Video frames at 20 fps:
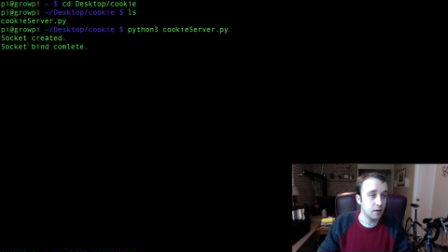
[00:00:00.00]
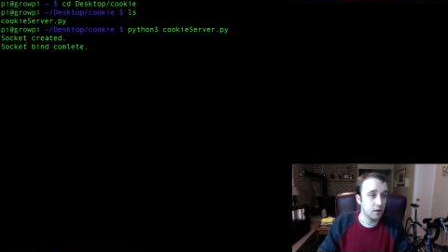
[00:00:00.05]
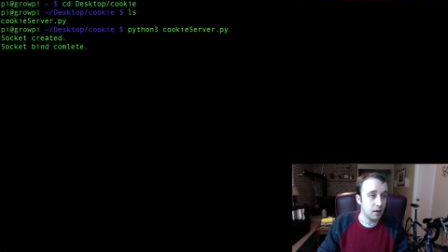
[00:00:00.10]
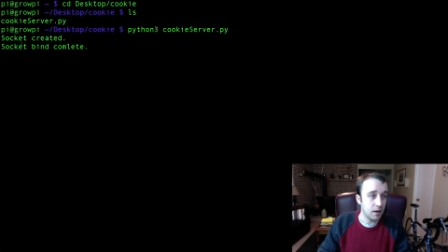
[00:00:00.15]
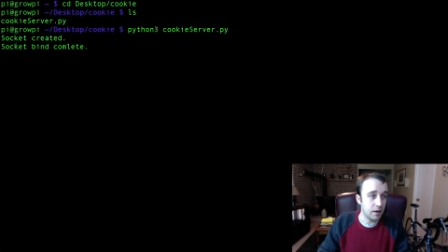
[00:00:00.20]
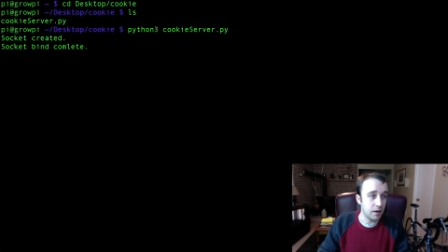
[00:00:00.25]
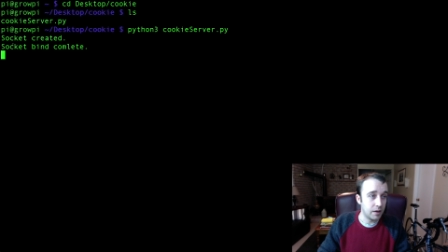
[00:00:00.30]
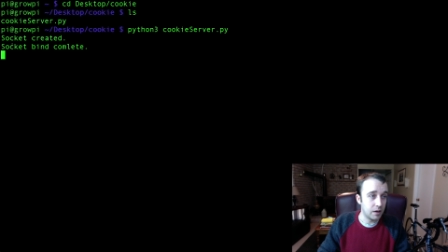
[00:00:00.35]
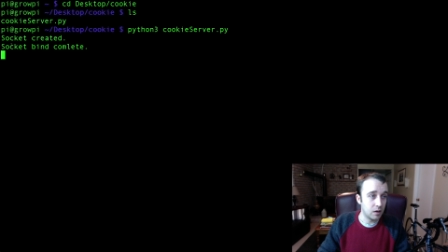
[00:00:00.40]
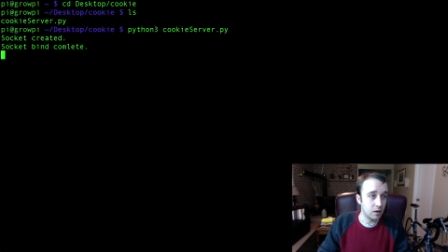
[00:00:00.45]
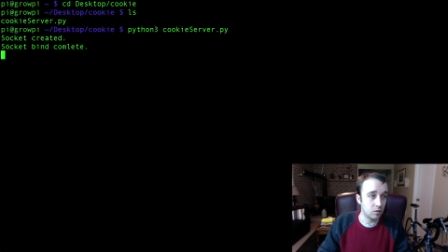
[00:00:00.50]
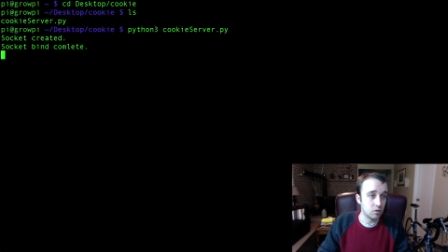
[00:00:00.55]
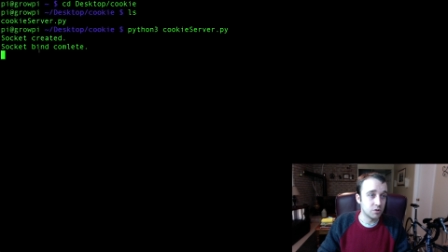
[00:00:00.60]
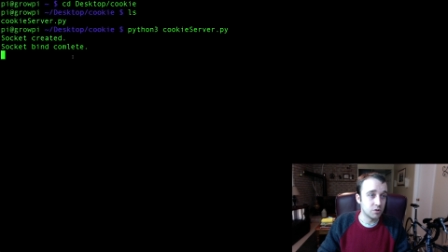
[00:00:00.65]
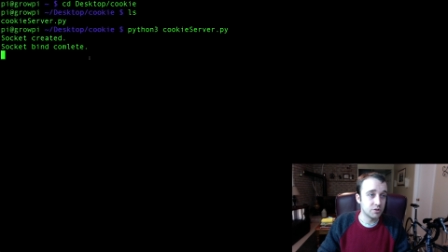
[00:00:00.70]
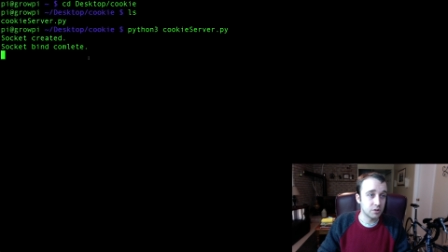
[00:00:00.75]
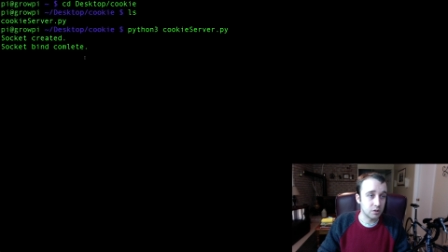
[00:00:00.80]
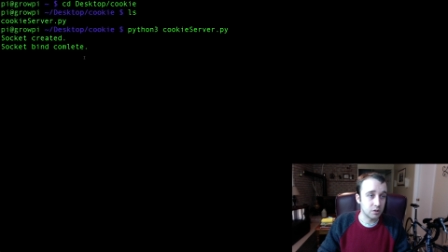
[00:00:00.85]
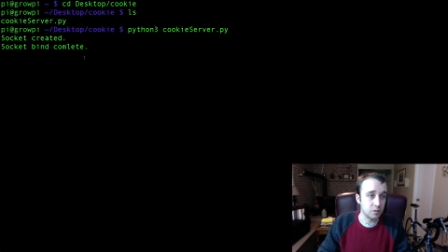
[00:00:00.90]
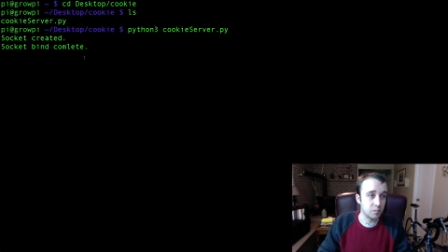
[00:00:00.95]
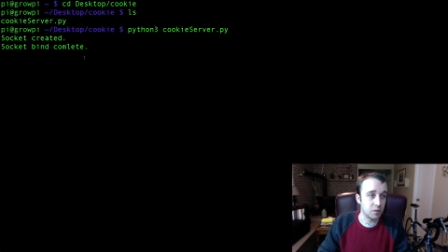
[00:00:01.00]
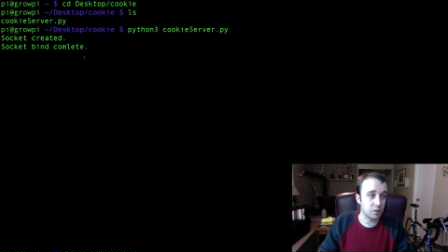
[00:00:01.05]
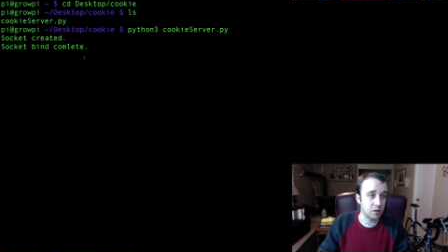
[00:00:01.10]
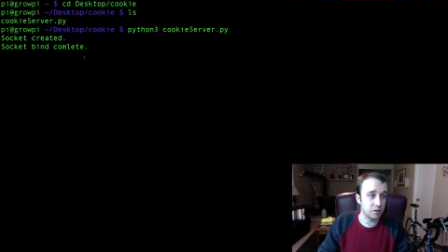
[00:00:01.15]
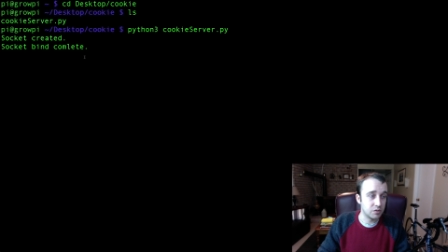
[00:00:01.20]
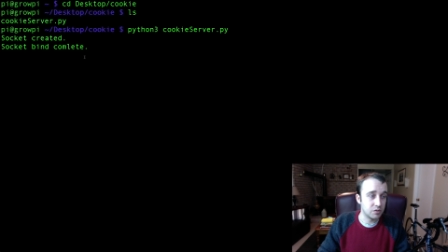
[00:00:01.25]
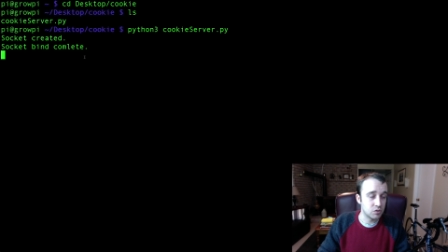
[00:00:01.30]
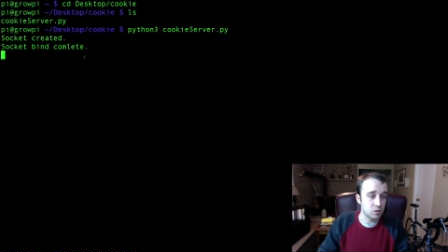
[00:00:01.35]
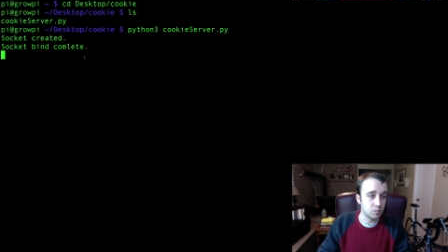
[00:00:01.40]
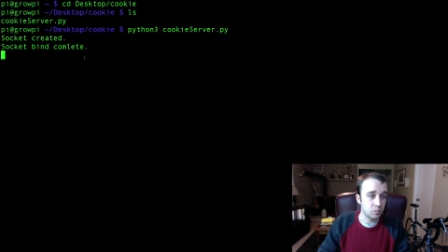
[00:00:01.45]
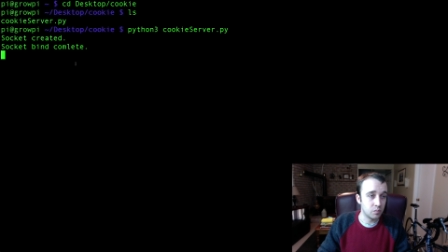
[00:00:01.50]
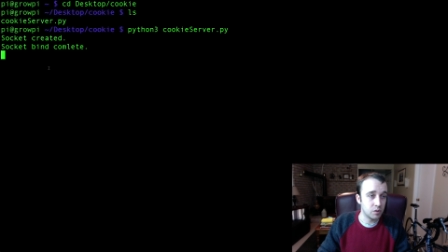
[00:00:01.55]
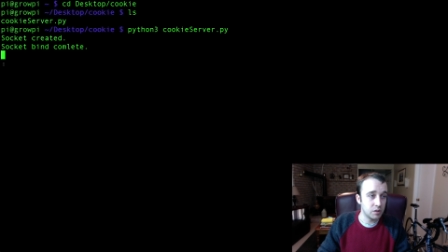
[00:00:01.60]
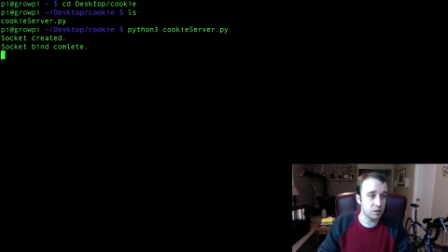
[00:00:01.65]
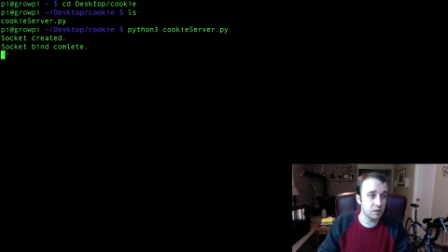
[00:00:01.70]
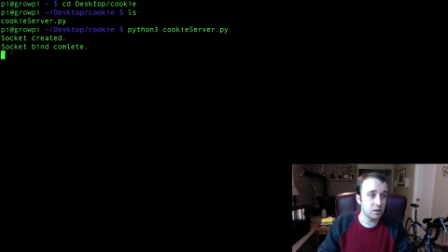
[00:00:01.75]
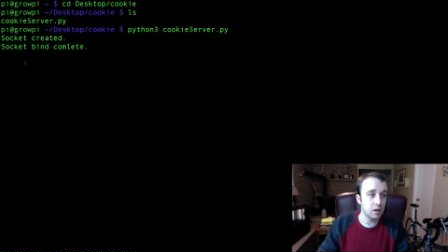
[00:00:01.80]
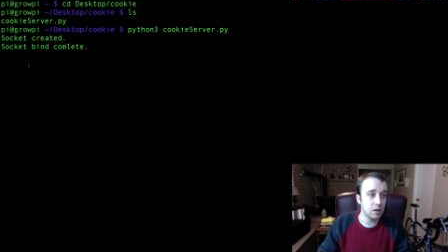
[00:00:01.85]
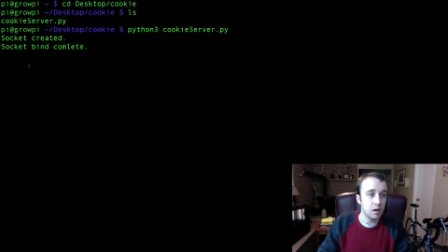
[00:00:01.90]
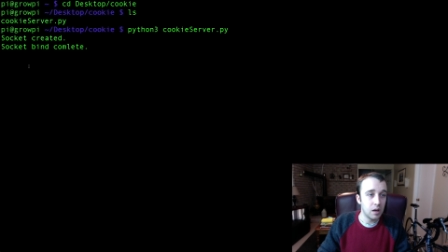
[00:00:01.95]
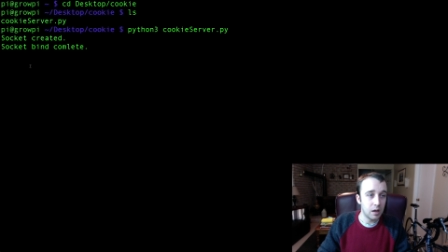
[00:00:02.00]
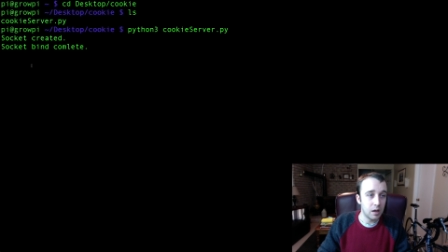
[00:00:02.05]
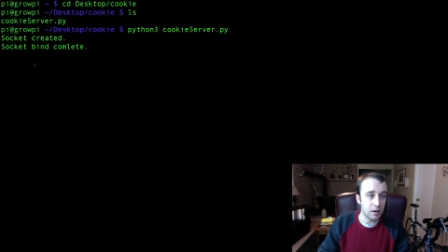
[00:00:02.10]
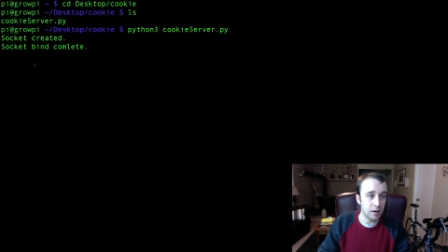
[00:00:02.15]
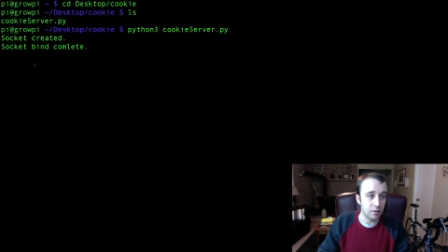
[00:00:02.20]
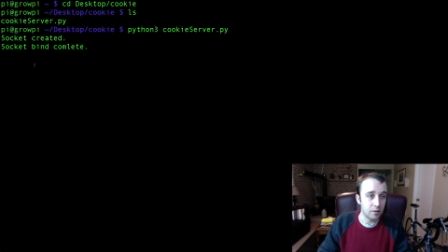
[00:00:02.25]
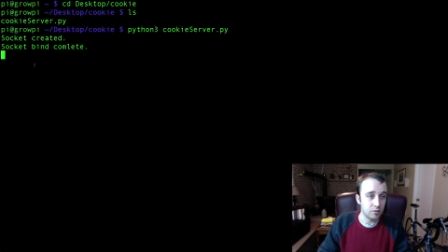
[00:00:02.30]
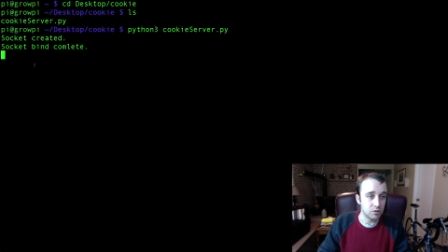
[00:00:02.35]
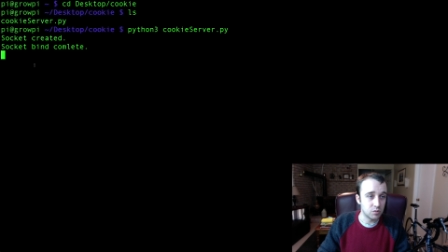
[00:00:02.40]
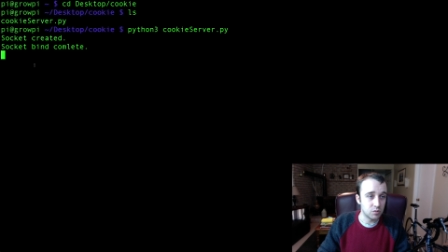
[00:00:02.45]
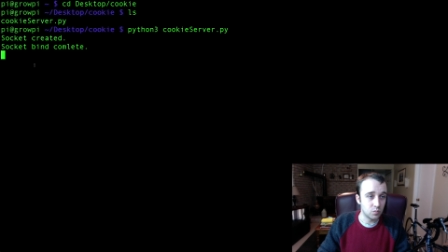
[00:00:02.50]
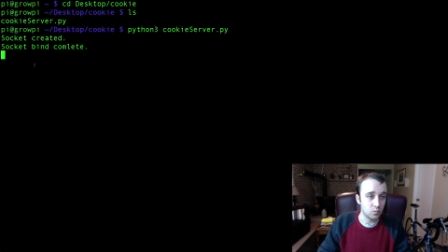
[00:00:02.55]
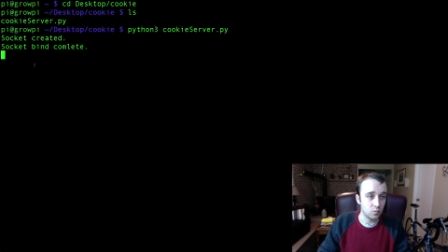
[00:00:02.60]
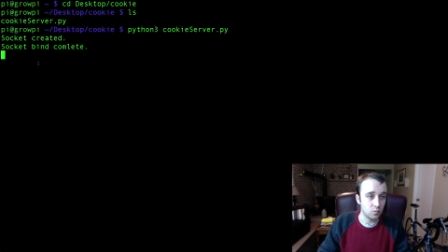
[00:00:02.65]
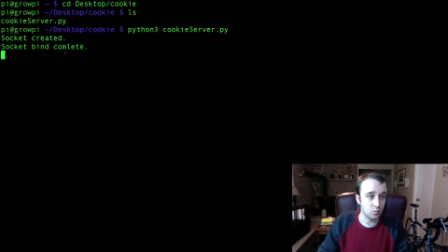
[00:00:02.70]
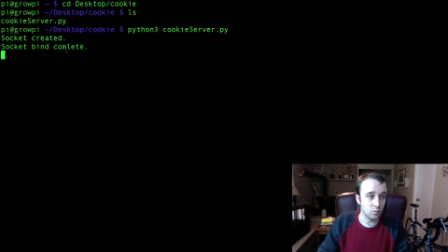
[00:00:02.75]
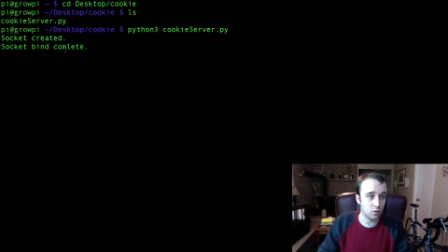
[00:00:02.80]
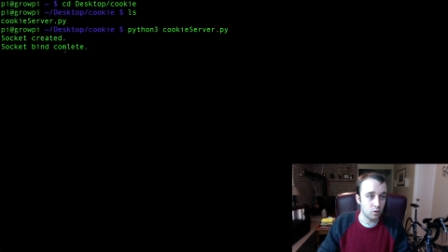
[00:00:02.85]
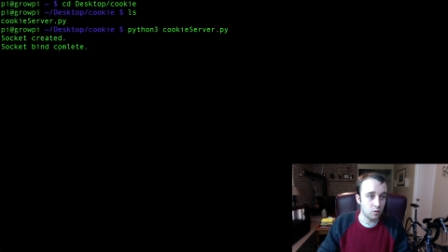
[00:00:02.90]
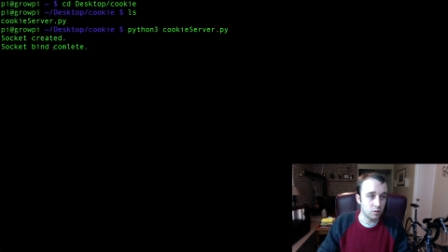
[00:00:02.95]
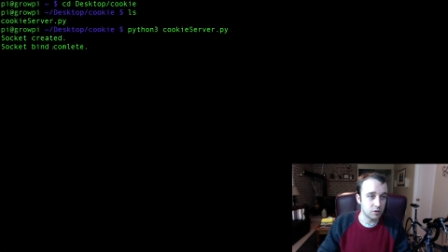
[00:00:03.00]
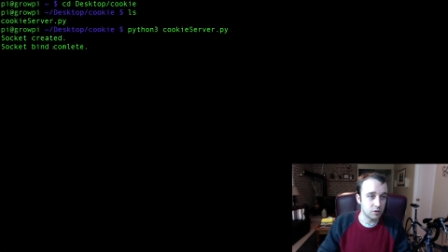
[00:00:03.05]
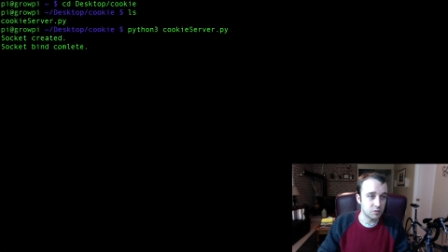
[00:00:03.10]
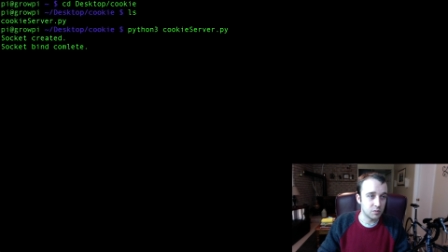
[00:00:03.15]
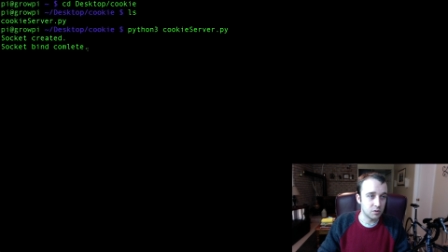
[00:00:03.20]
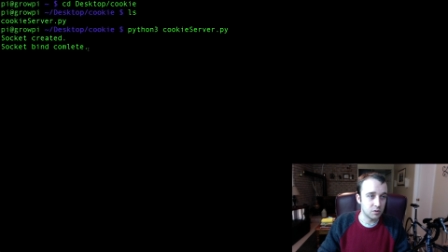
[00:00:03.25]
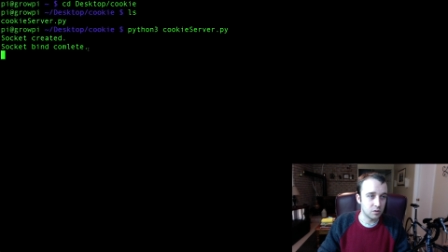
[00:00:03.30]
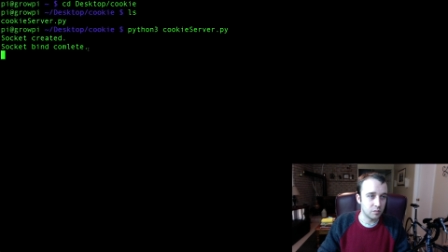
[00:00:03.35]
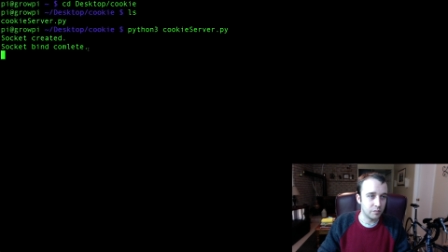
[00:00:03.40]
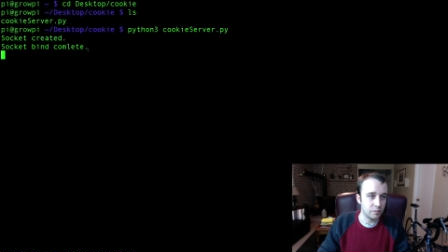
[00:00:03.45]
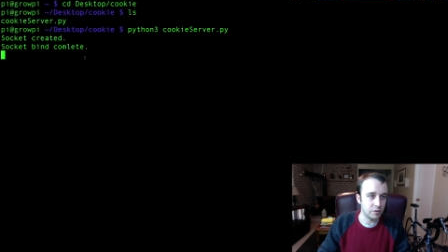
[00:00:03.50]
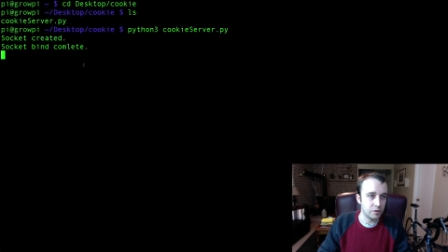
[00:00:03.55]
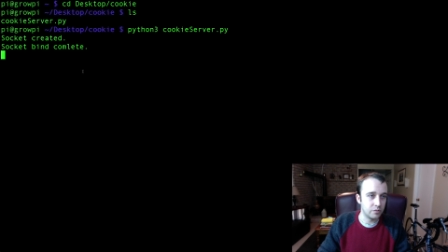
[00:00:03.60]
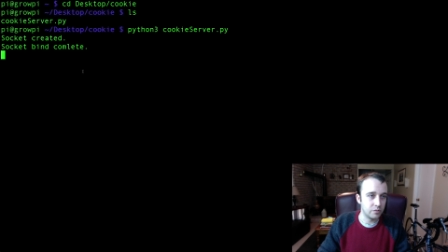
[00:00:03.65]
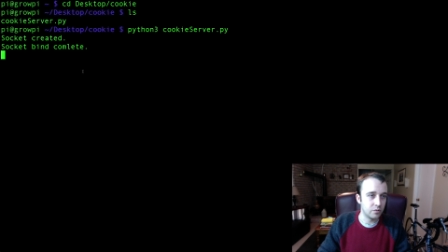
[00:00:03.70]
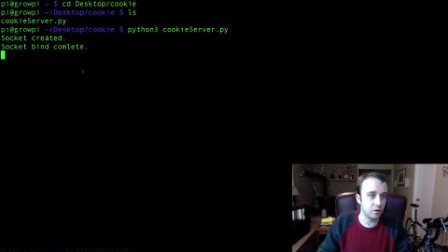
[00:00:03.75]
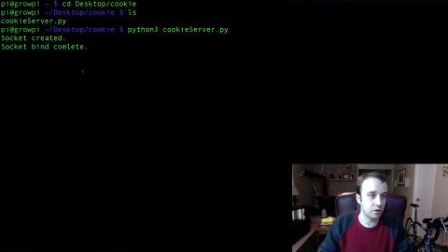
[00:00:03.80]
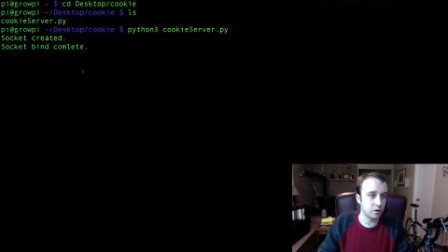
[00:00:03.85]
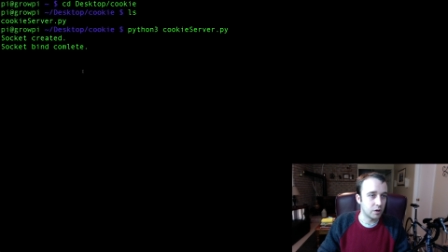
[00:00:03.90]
and now our socket bind is complete, and now it's Oh, I spelled complete wrong.